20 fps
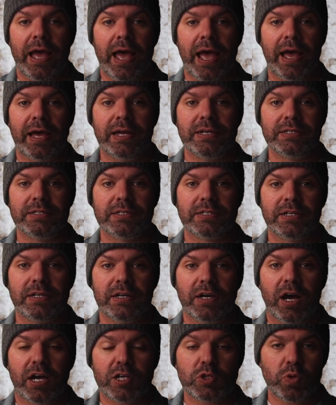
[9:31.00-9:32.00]
And
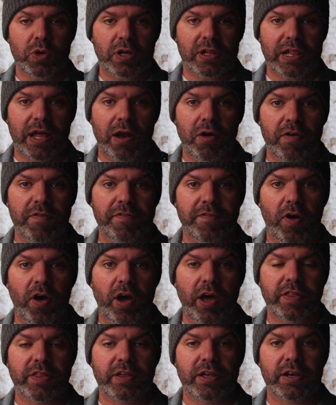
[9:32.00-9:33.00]
I just want to
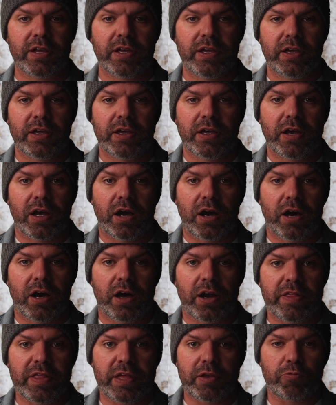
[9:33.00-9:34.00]
clarify that
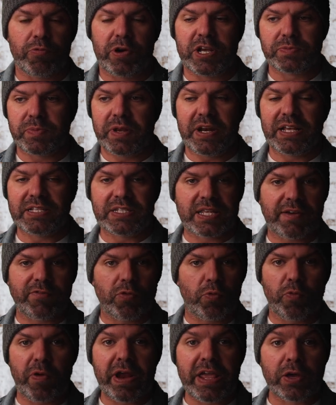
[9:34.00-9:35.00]
I don't think ResMed needs to have
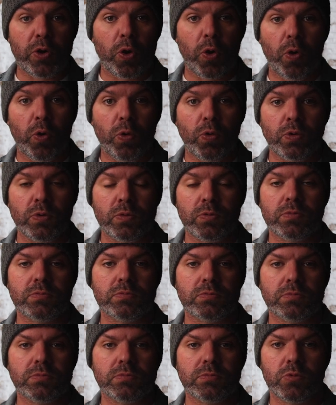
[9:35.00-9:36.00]
a recall
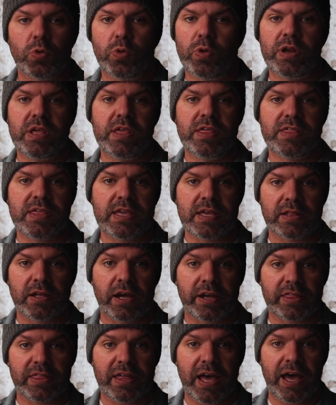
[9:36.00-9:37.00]
or anything
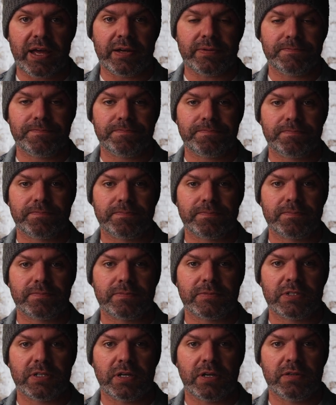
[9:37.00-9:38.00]
like that.
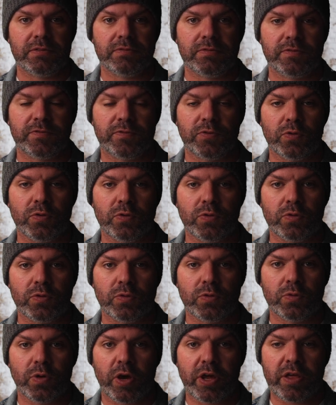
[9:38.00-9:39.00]
You
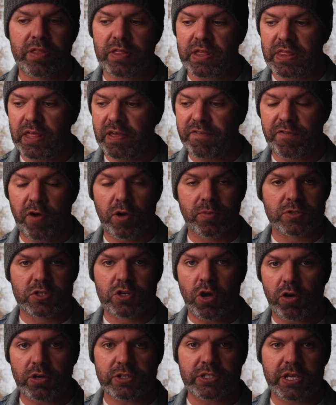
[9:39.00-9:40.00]
know, I don't think their foam's
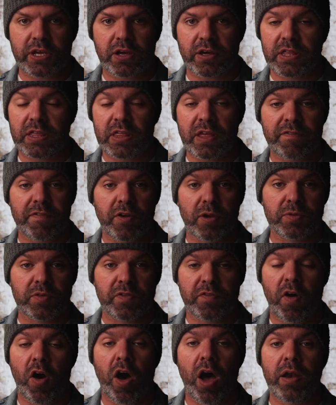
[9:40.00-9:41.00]
toxic. I think their foam's
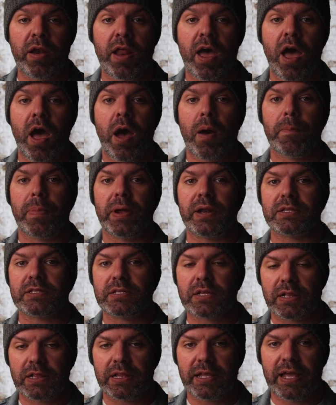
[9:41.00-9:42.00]
fine, but it's
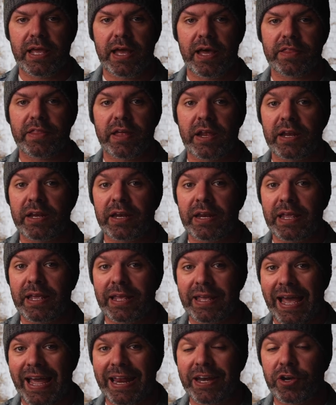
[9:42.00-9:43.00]
clear that it
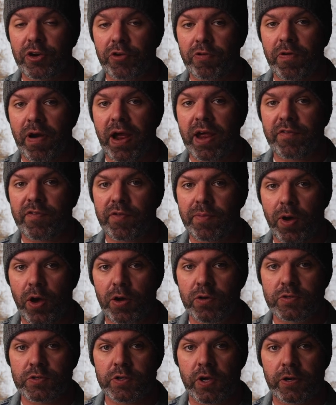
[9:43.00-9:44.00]
can degrade from
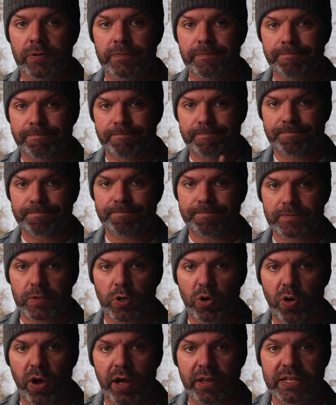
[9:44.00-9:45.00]
ozone.
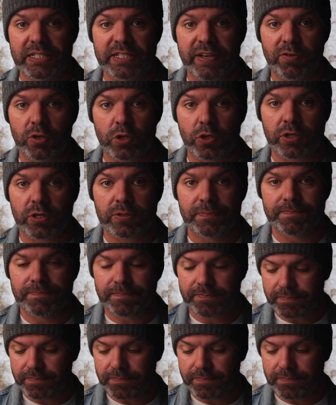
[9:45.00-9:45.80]
All right, let's have a look.